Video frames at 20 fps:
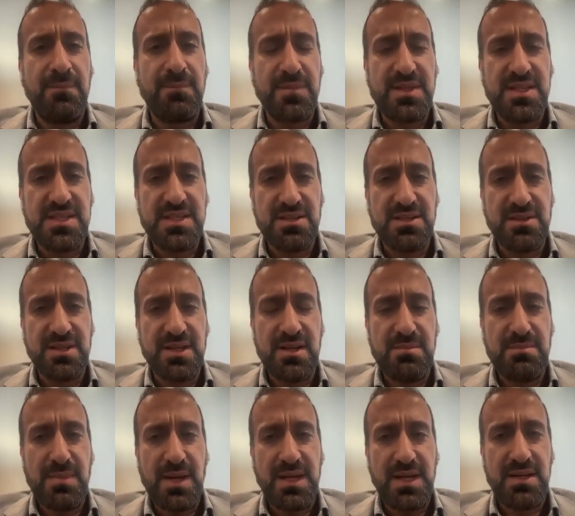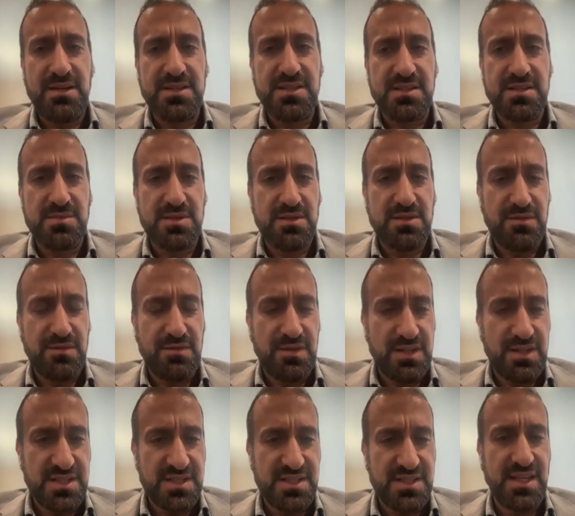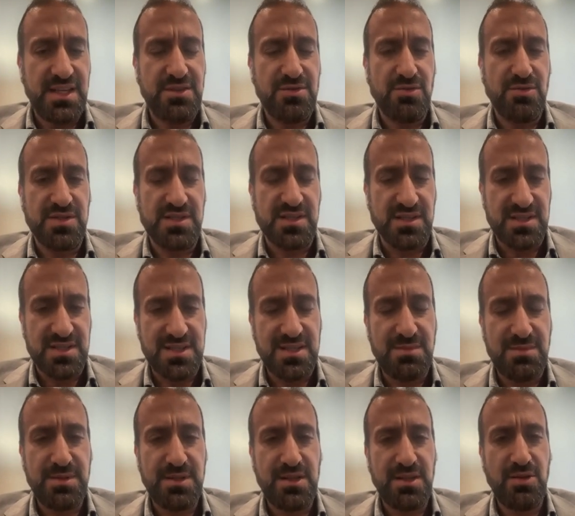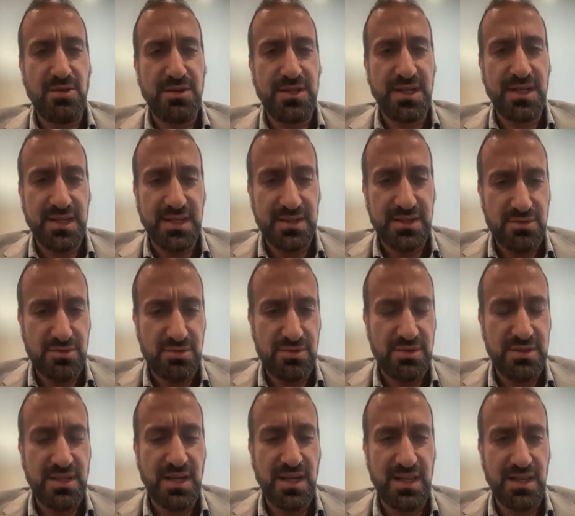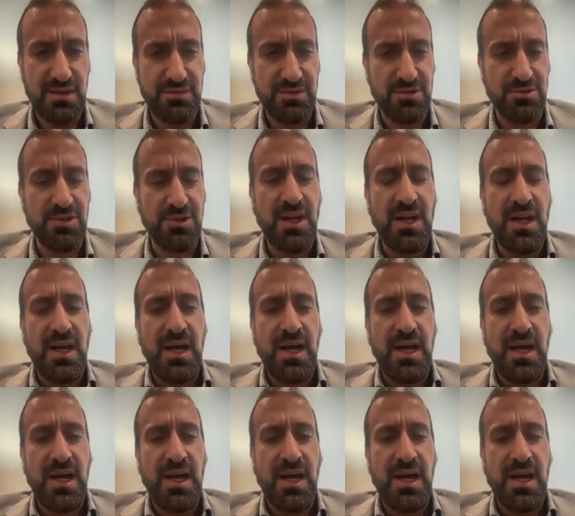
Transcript: these are the mechanisms of steatosis, lipid loading into the liver.